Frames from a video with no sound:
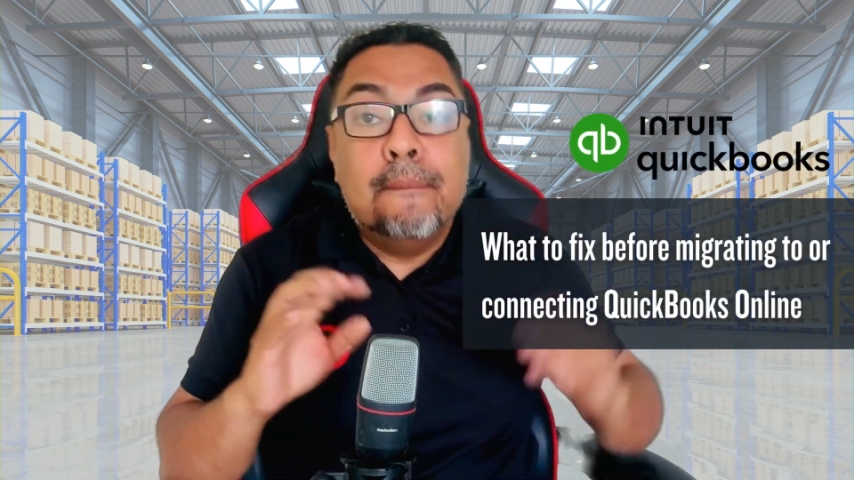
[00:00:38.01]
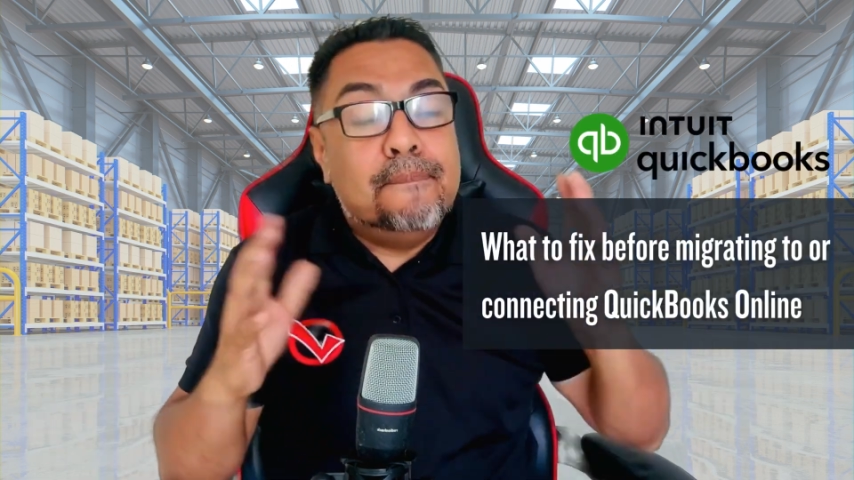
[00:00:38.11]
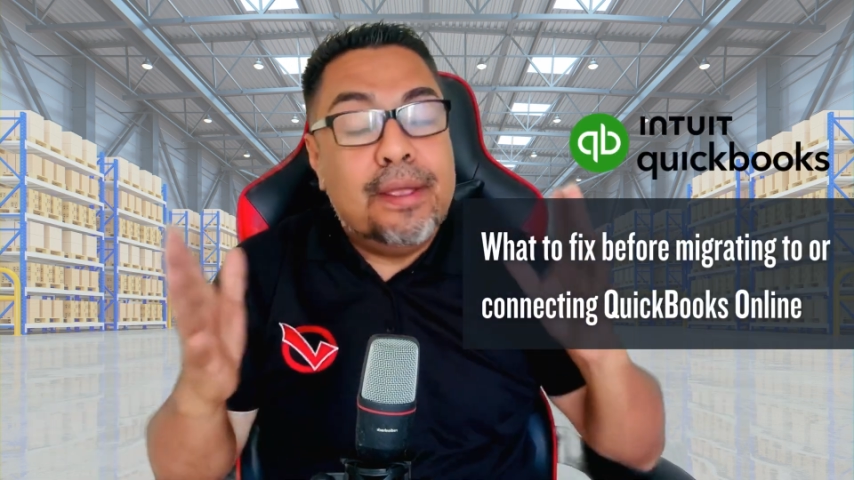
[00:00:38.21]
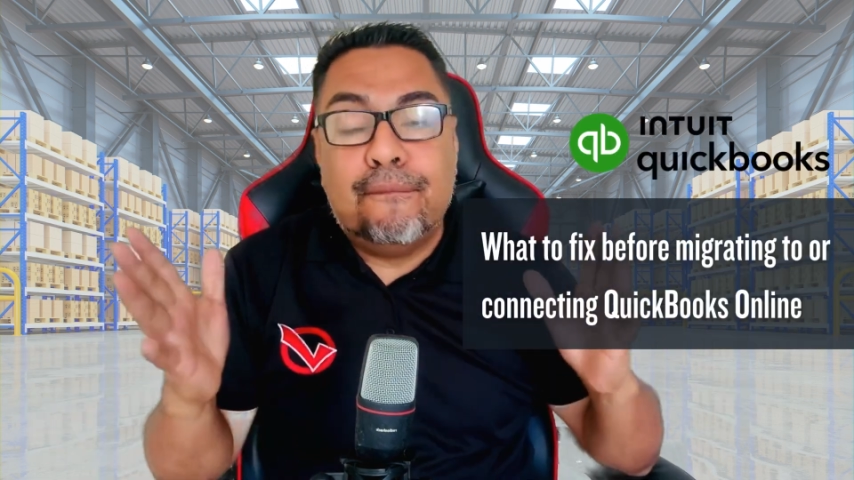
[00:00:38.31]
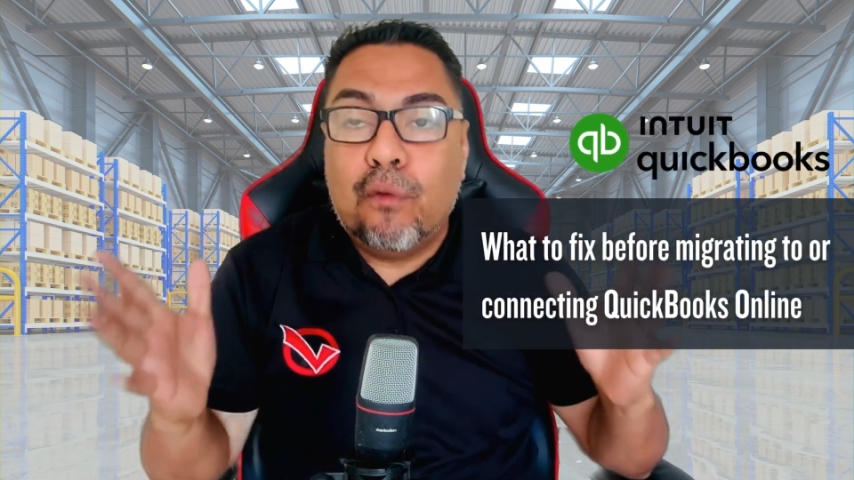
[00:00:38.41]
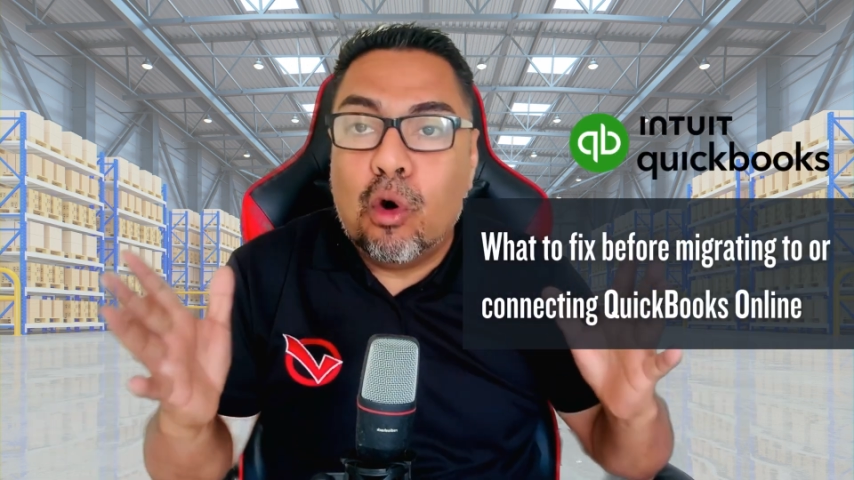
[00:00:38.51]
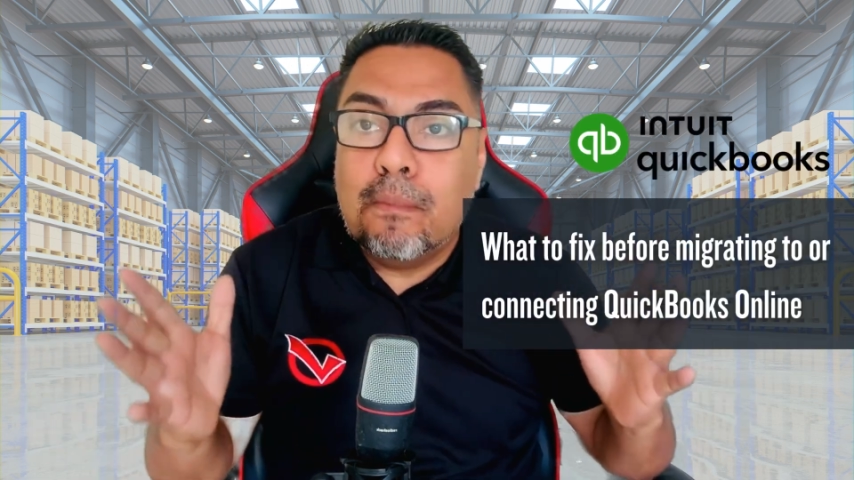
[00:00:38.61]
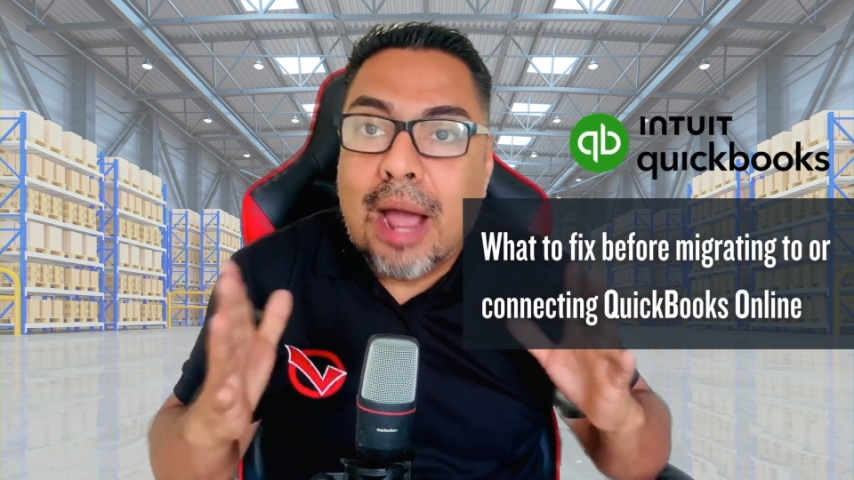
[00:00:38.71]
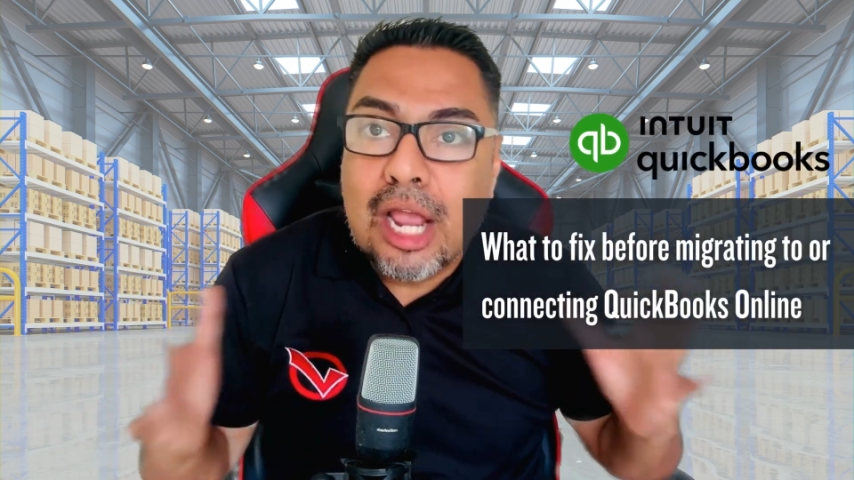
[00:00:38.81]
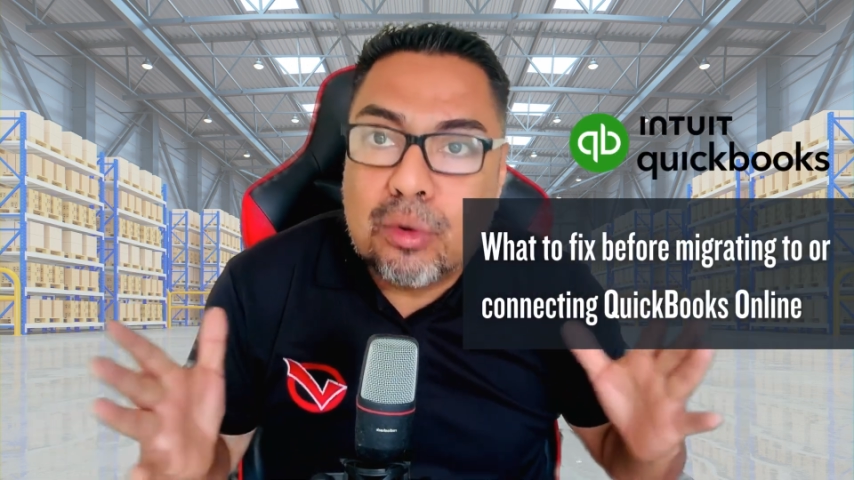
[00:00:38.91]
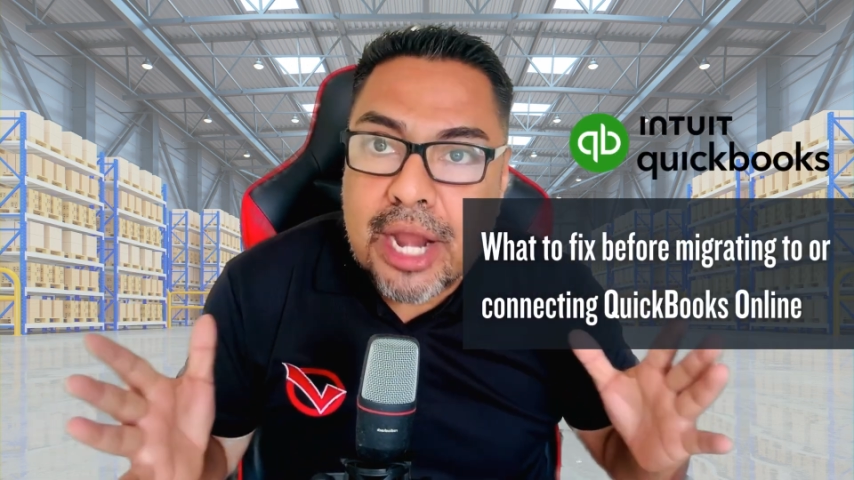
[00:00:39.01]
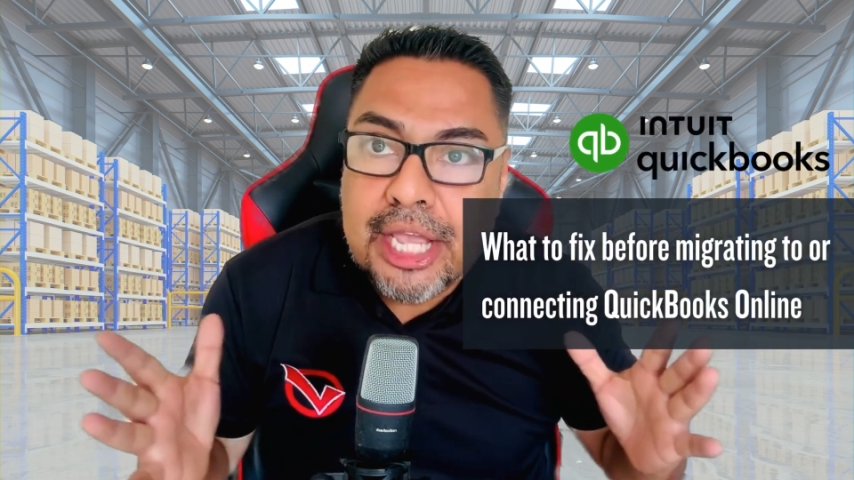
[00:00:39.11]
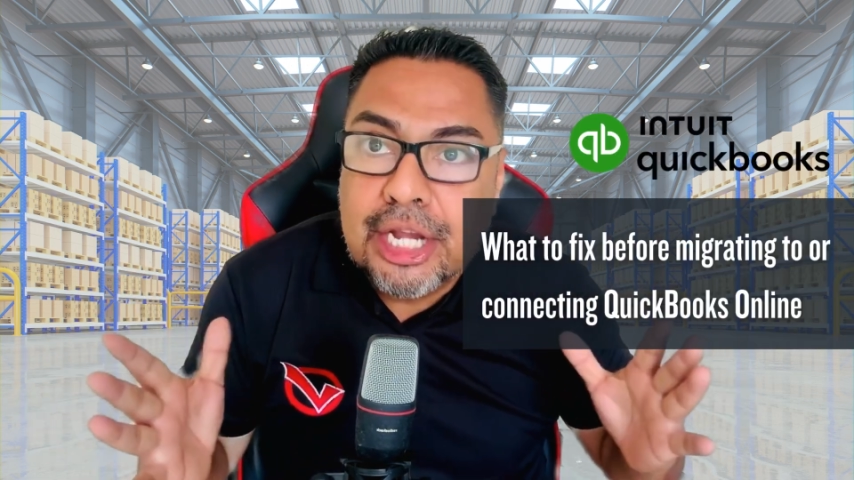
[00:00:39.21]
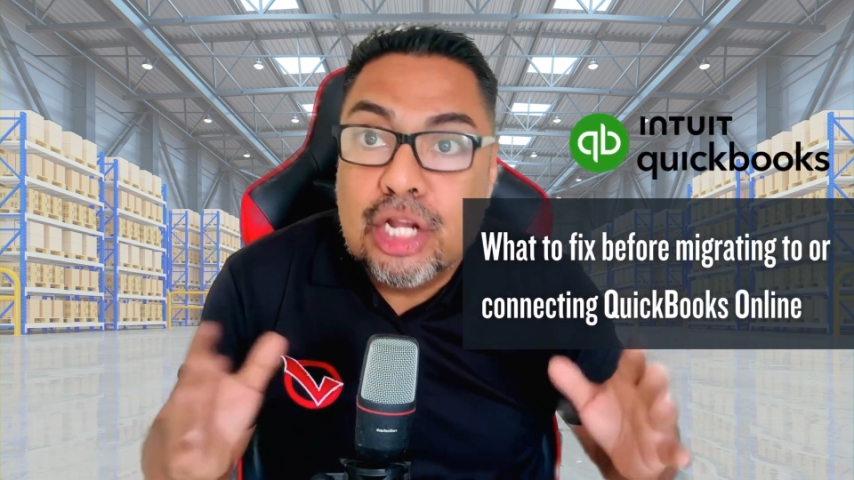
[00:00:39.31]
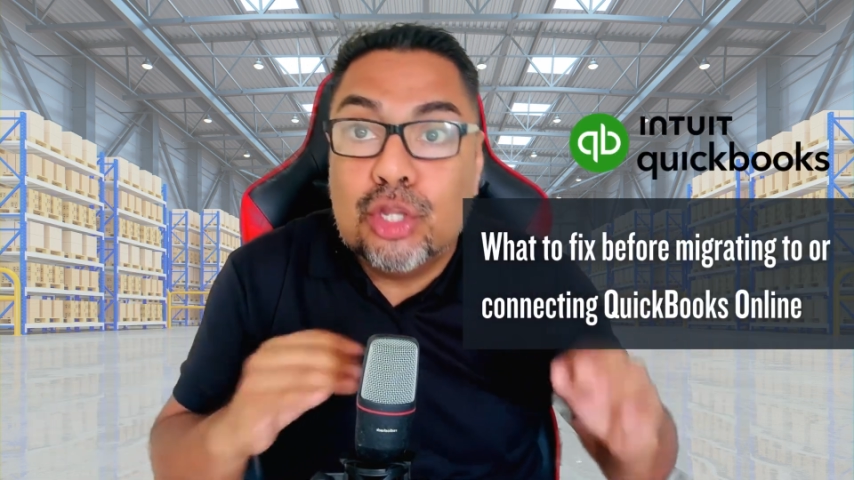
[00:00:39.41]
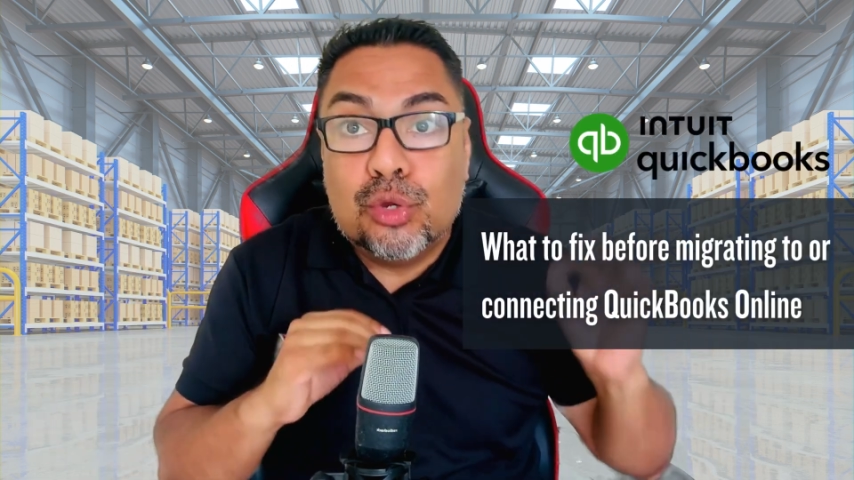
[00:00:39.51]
before migrating